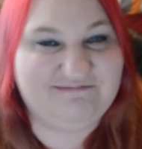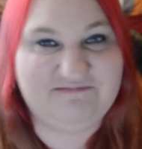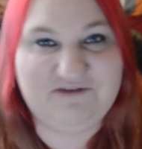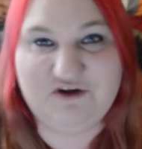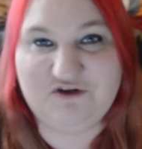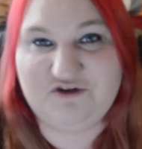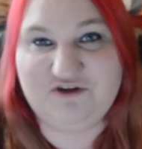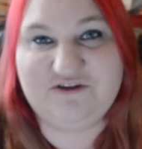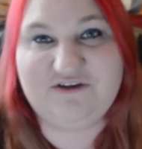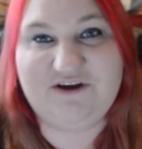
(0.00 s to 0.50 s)

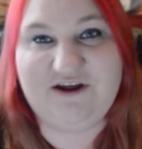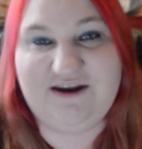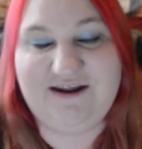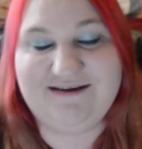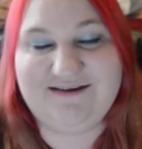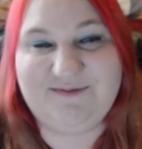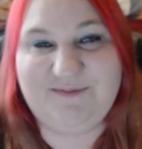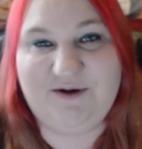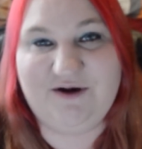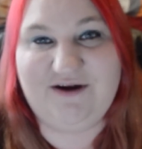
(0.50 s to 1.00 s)
You're just gonna
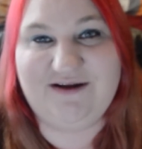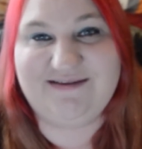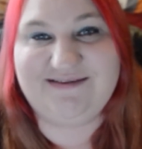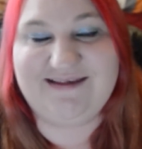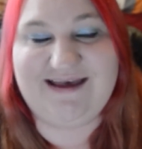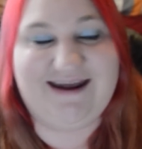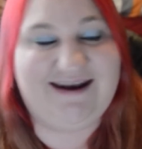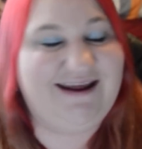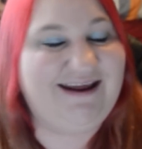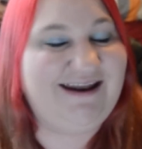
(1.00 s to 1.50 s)
experience
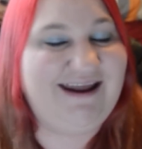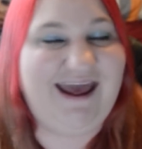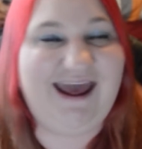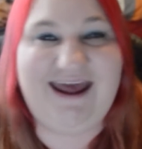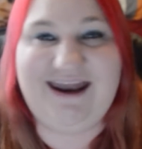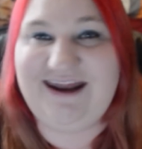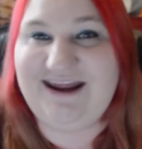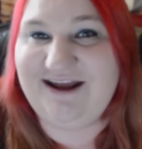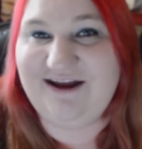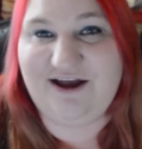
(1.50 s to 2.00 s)
that in
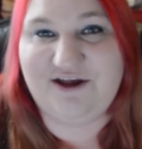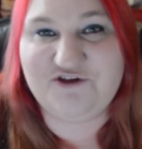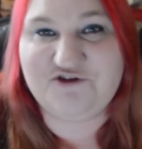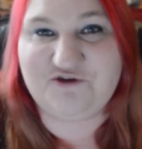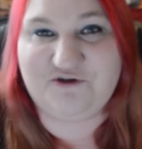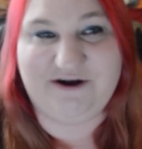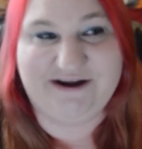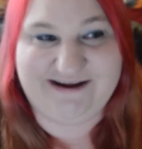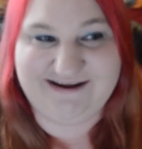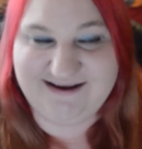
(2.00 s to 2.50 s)
any
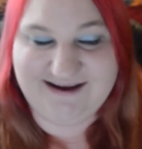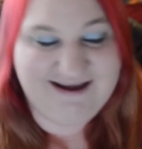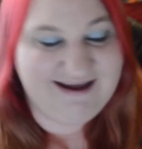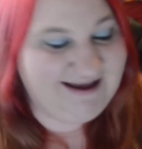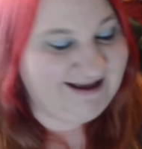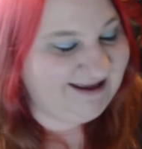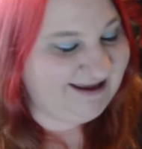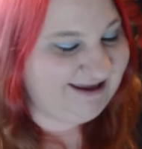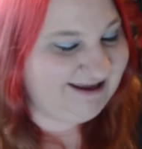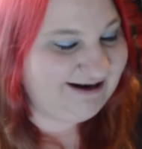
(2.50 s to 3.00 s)
country.
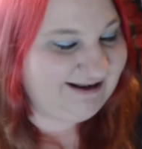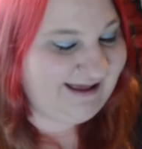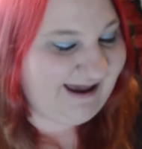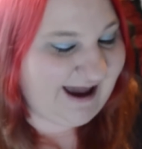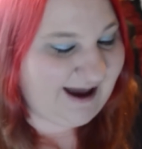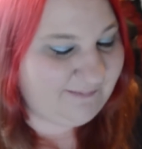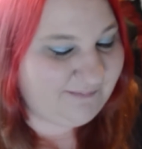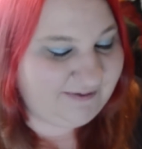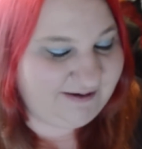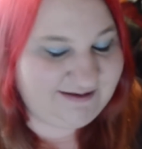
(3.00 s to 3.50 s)
It'll
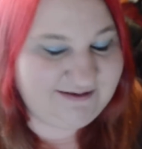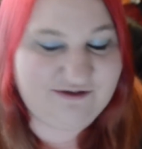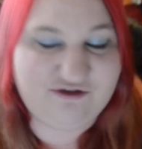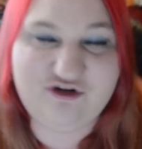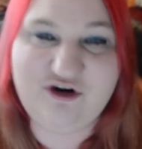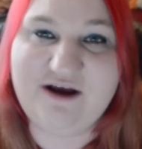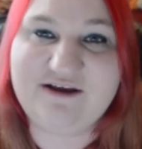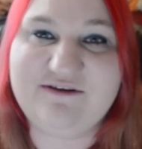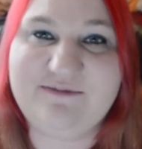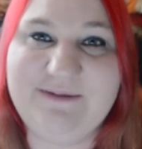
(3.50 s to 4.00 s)
happen,
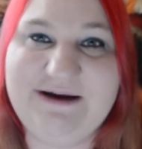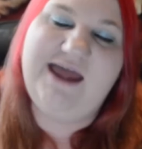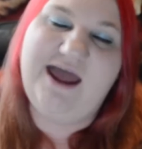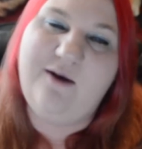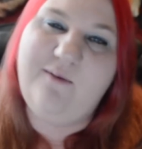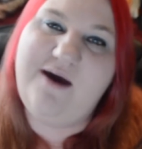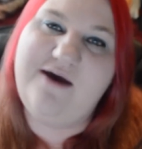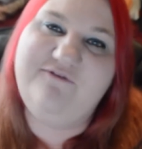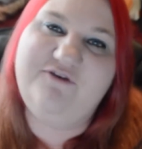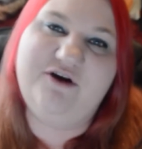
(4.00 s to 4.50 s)
trust me.
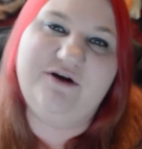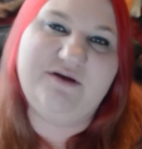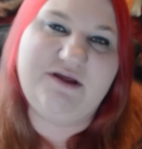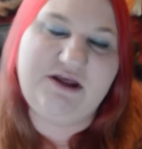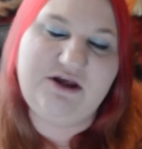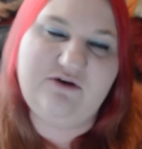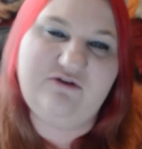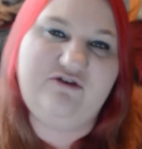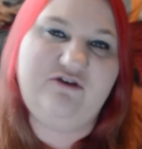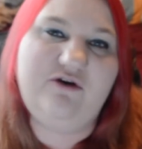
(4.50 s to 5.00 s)
However,
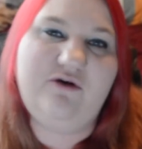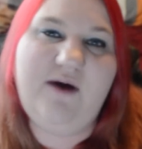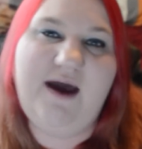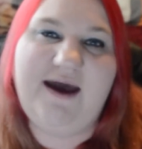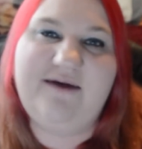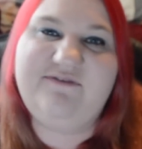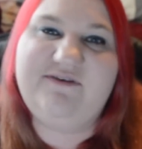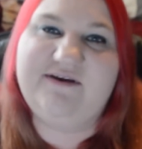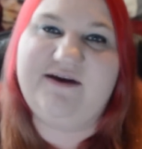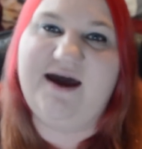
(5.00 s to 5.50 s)
you do
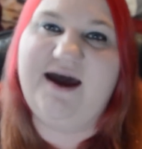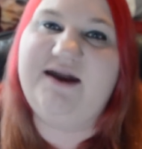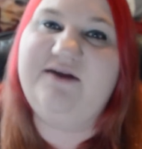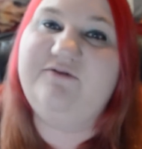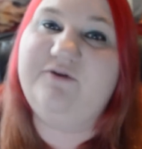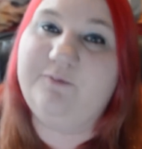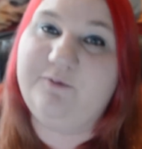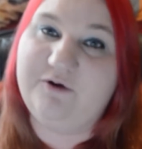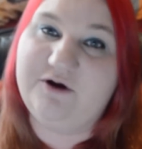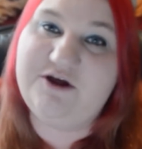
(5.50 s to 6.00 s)
have to kind
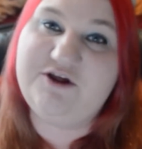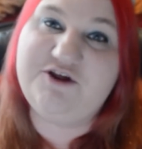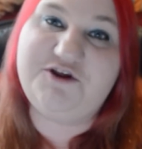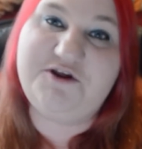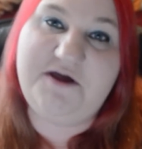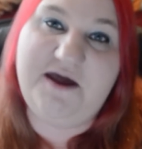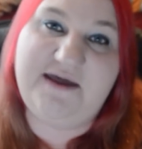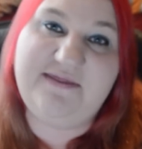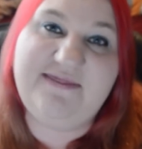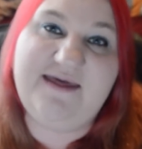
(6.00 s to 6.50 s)
of
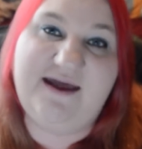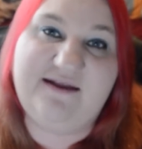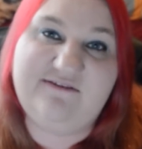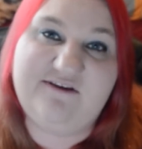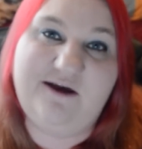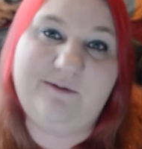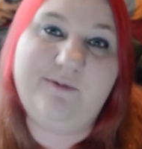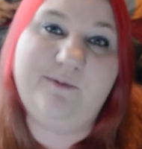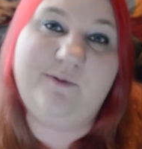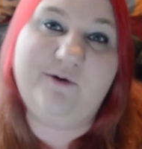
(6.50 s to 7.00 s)
appreciate that
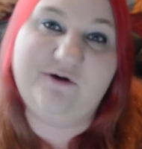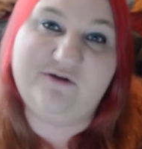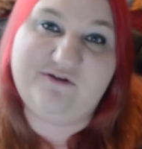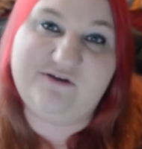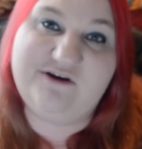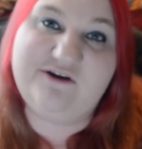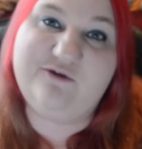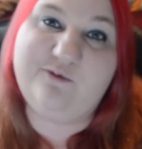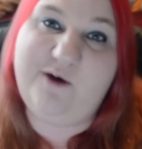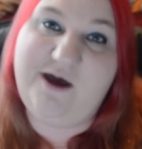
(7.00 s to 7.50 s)
type of
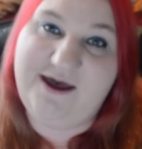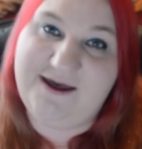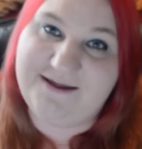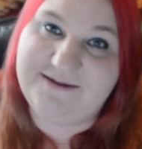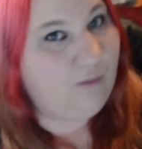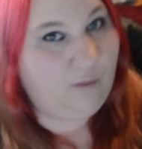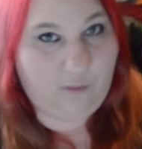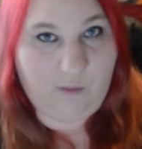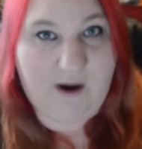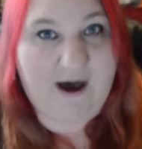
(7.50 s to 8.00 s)
person as
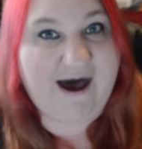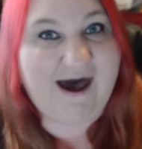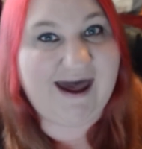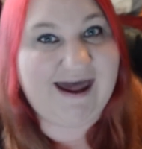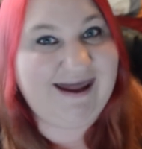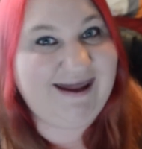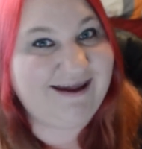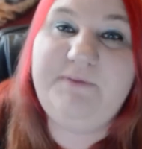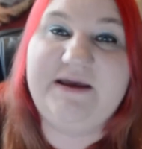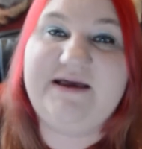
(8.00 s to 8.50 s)
well.
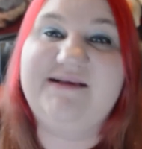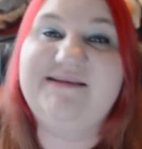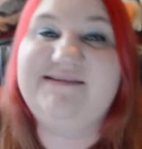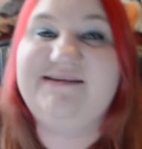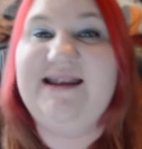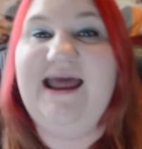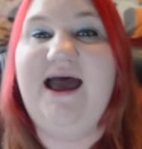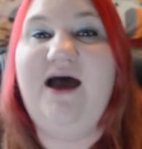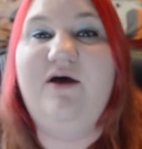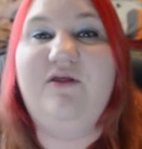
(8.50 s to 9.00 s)
Why? Because
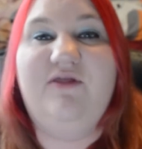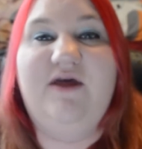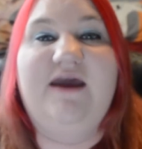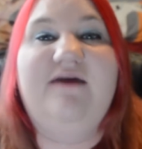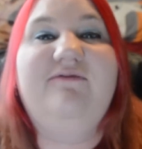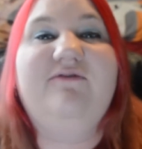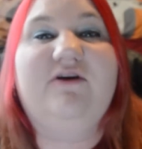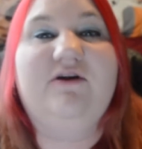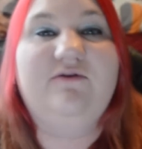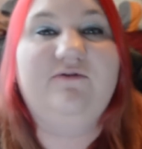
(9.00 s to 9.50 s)
now
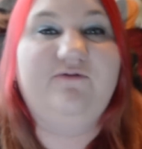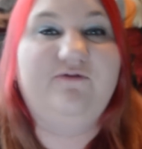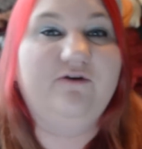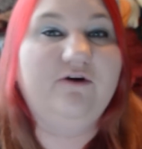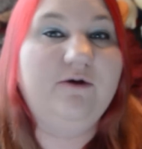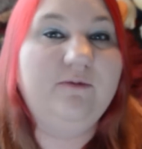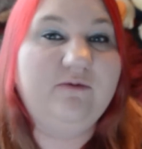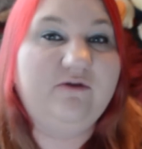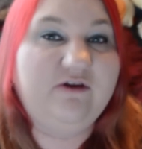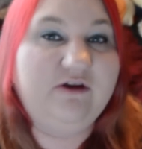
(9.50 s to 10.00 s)
they've
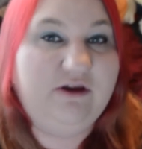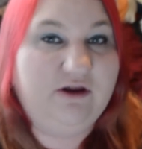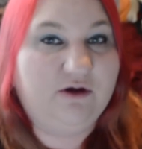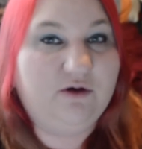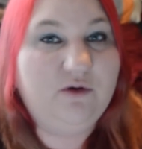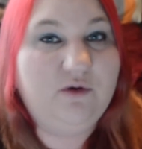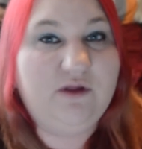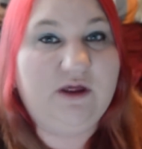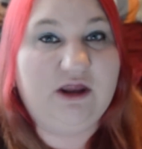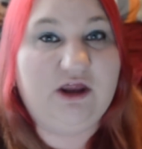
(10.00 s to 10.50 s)
confirmed to
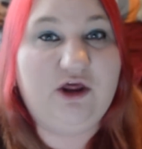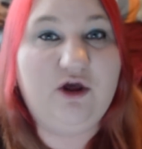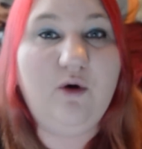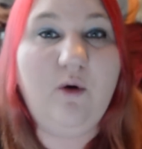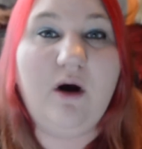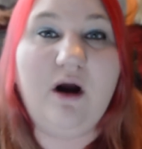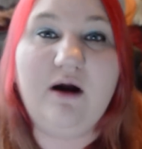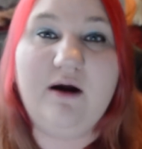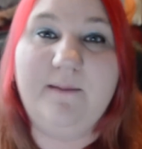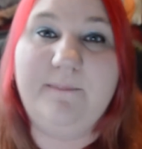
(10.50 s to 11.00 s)
you that you
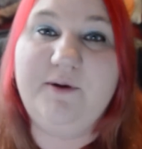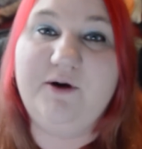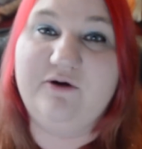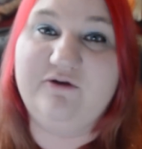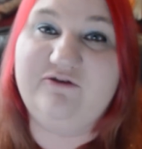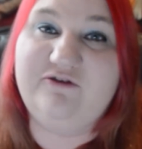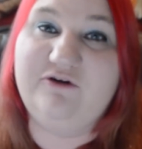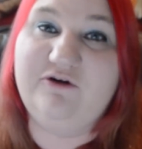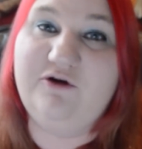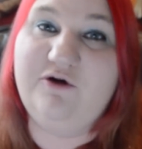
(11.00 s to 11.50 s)
are a
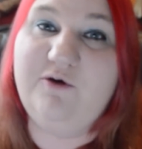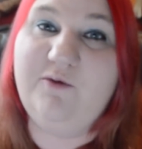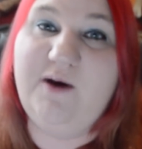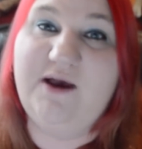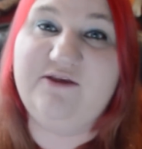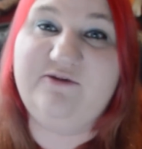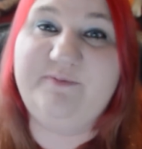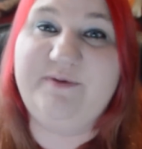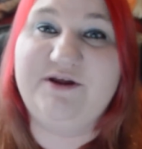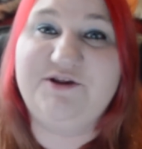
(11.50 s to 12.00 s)
person who
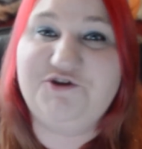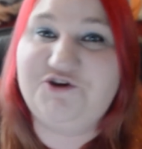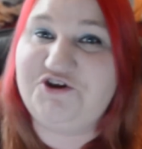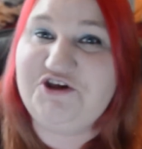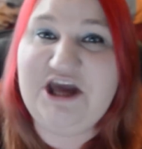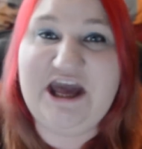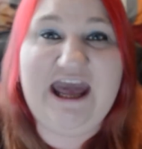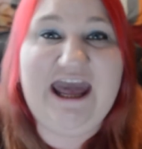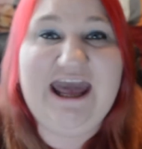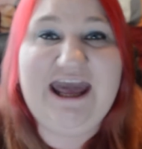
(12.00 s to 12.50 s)
has been
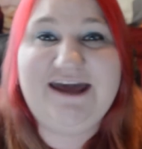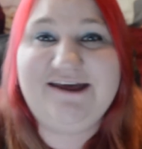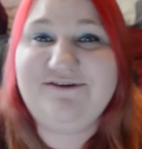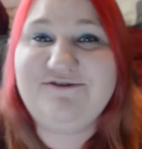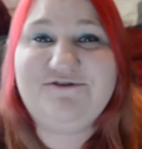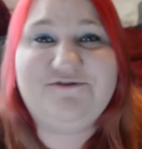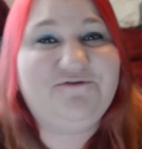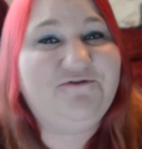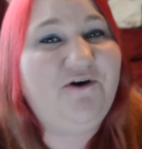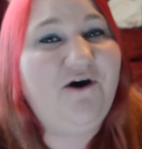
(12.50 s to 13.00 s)

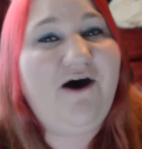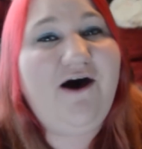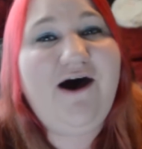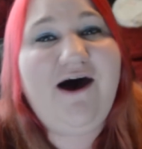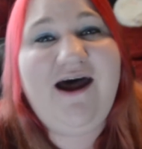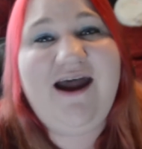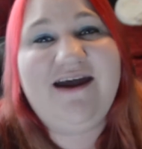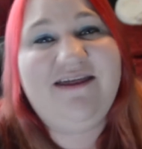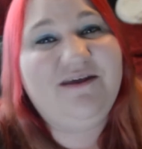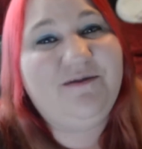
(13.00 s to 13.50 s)
changed for
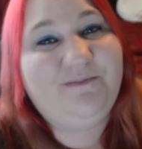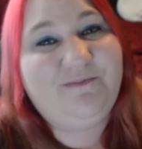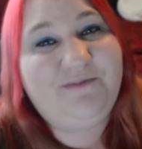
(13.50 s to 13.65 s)
the